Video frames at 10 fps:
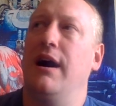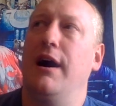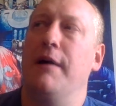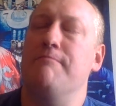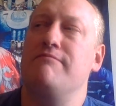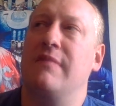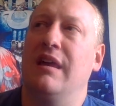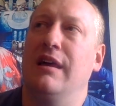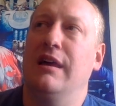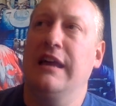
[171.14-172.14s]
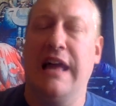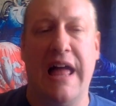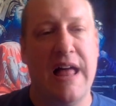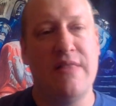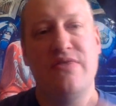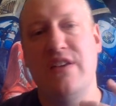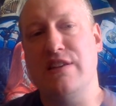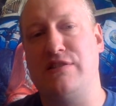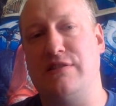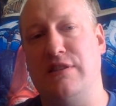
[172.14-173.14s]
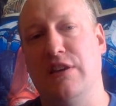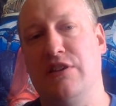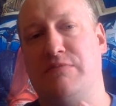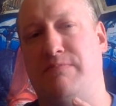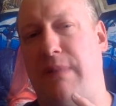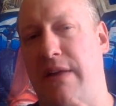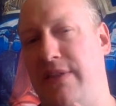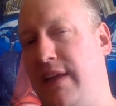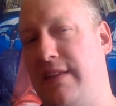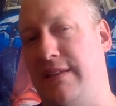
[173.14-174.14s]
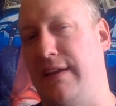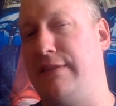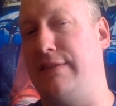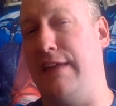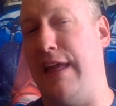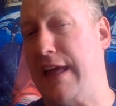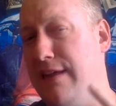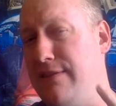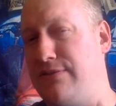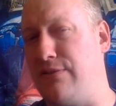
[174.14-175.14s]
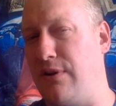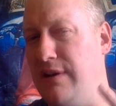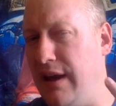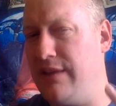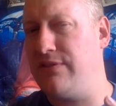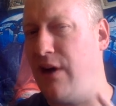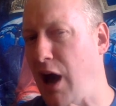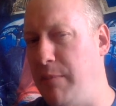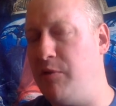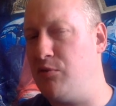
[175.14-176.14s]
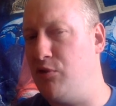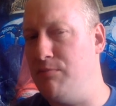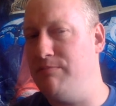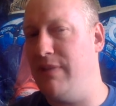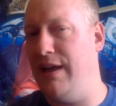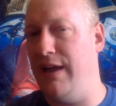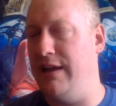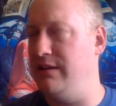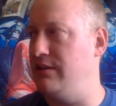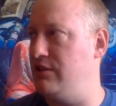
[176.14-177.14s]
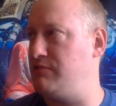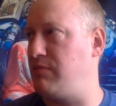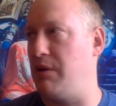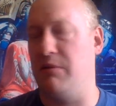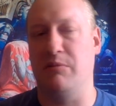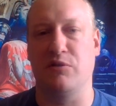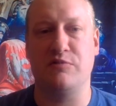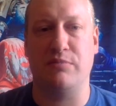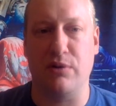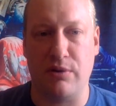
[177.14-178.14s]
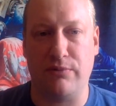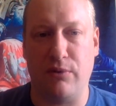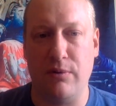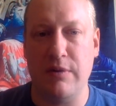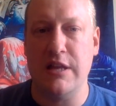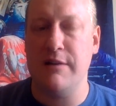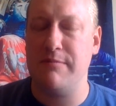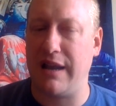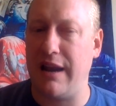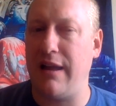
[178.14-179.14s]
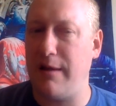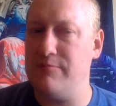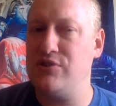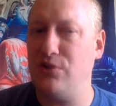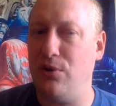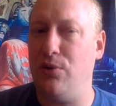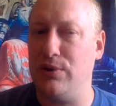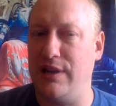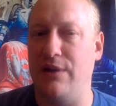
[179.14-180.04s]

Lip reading: that. This is, I think, like the 8th or ninth hobby room, and it is probably the most beautiful. But I'm still holding